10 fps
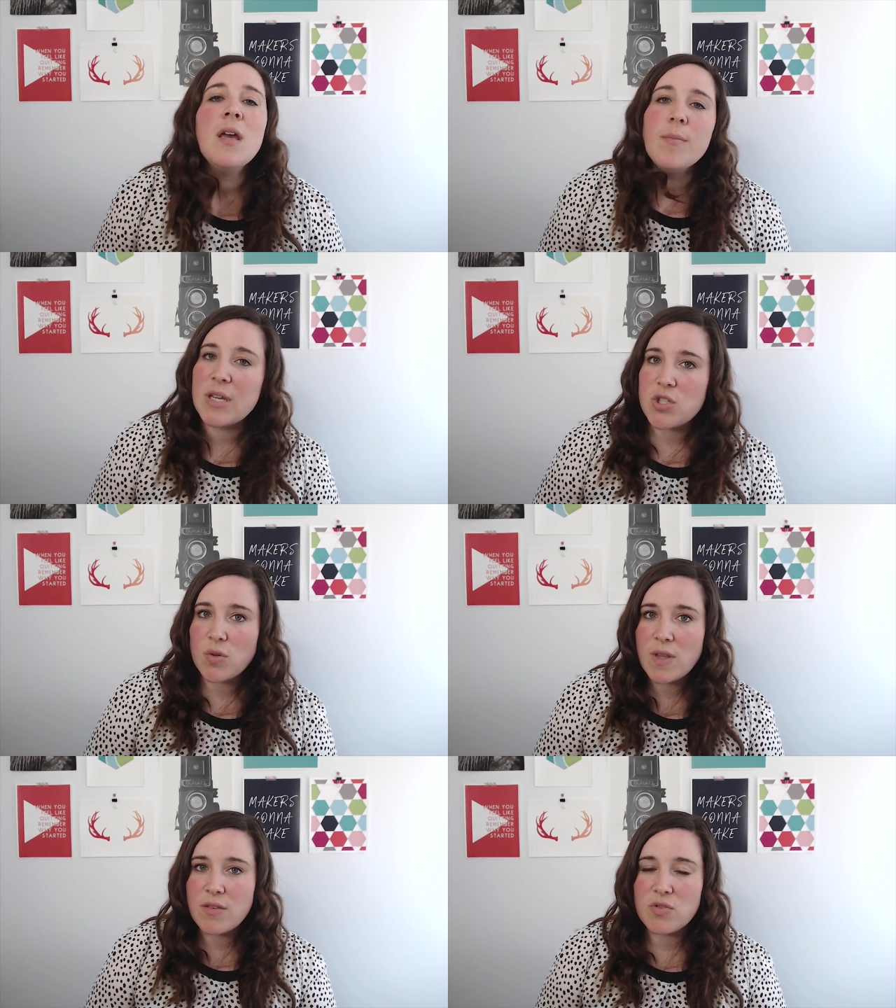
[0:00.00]
Make sure
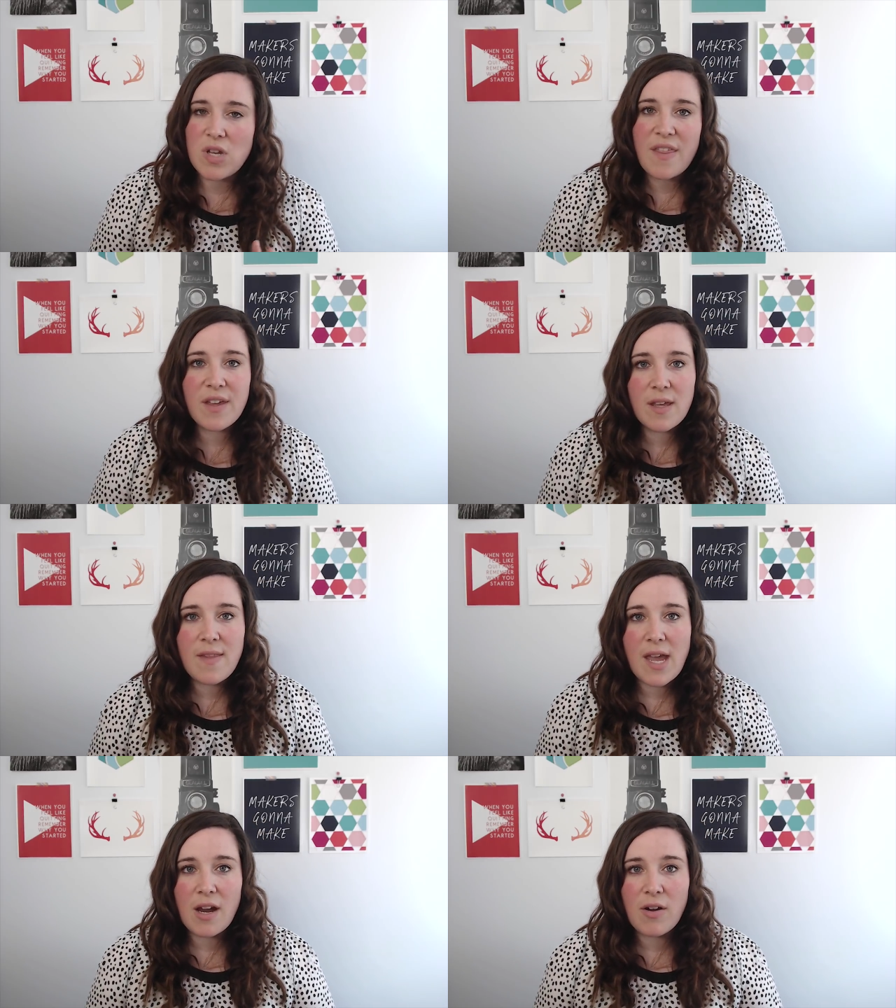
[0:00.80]
that there's nothing in
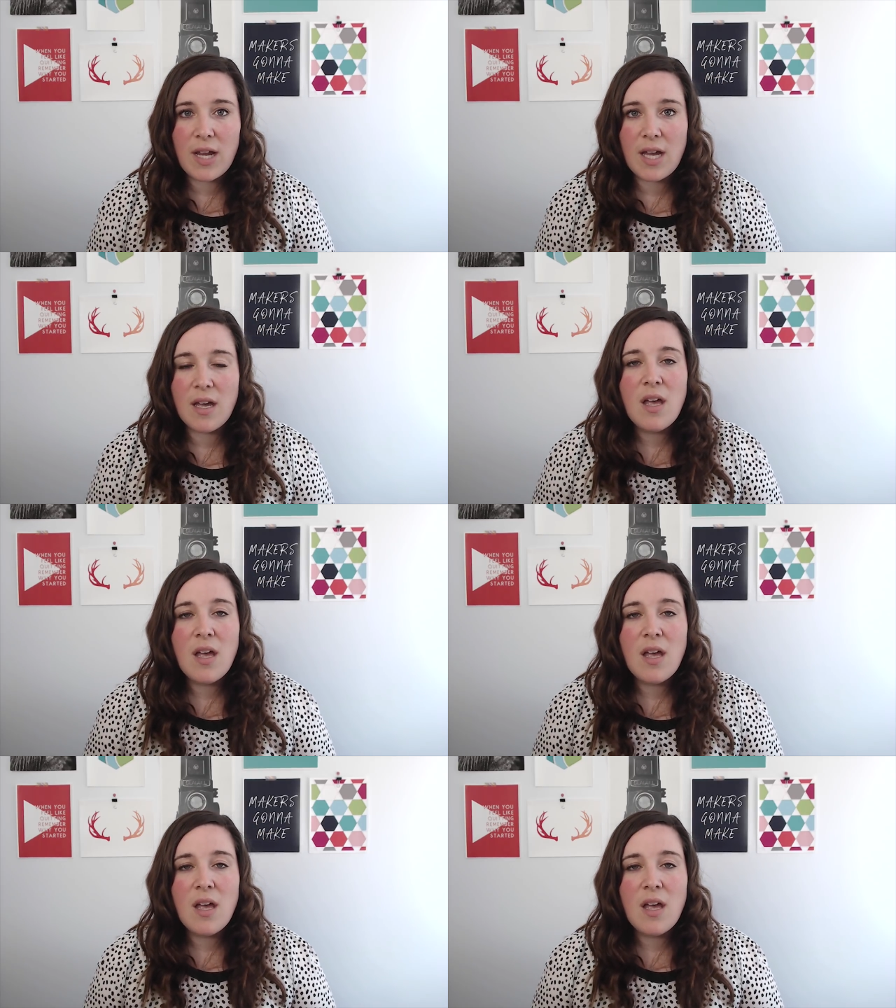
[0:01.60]
the area